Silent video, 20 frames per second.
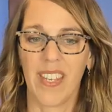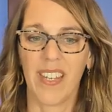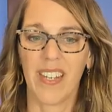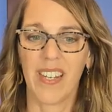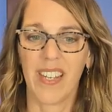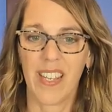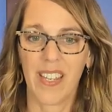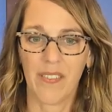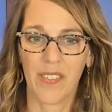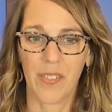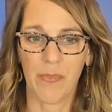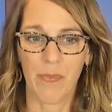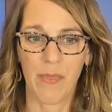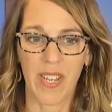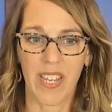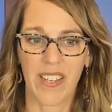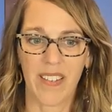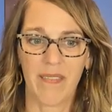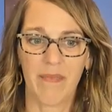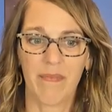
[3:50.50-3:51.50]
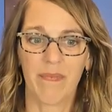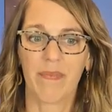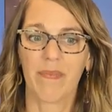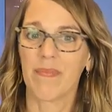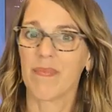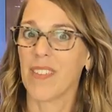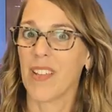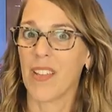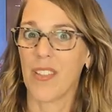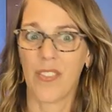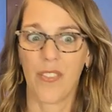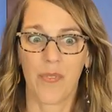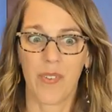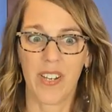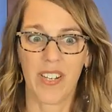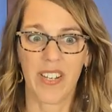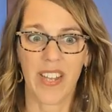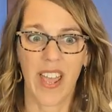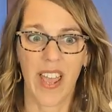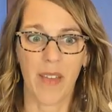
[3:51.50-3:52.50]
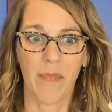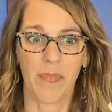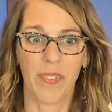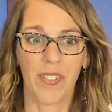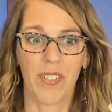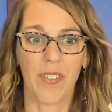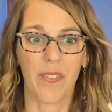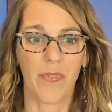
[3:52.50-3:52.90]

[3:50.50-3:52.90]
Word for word: it gives me 3 tabs.